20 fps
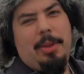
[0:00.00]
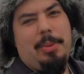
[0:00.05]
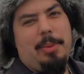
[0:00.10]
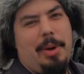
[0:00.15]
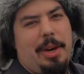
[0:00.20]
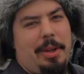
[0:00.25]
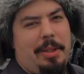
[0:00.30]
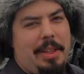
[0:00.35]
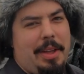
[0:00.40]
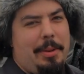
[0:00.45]

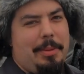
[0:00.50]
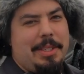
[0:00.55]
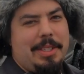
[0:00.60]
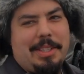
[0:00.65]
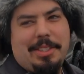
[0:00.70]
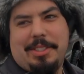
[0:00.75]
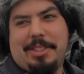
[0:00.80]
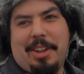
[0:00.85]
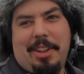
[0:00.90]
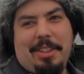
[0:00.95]
Well, that
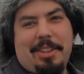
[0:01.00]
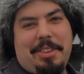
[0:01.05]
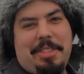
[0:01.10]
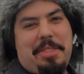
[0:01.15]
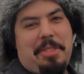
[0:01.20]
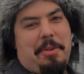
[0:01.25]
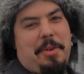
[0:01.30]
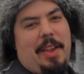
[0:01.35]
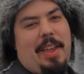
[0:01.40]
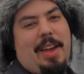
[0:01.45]
was a solid
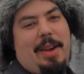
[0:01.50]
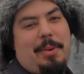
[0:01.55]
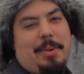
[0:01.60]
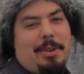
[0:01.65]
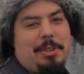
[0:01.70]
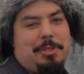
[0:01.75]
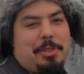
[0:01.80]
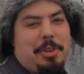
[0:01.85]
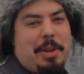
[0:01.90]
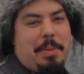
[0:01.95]

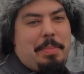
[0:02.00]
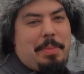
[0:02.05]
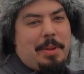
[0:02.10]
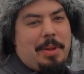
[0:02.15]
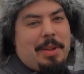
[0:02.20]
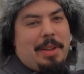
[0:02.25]
3-hour trip,